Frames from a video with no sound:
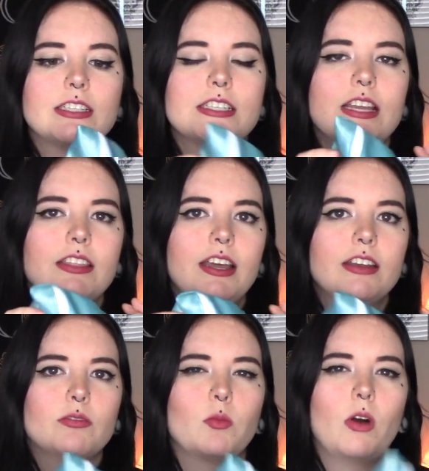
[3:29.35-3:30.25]
It's like
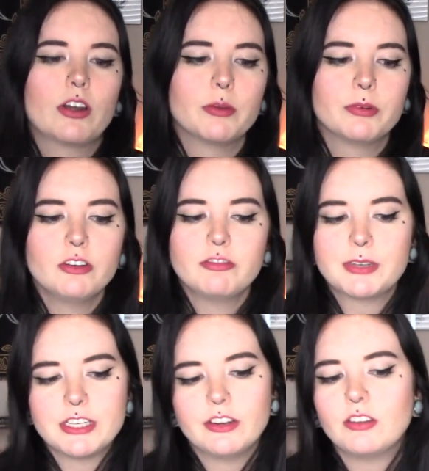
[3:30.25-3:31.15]
that waterproof
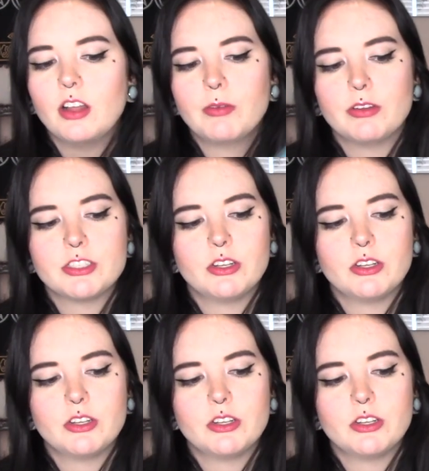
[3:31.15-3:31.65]
material almost.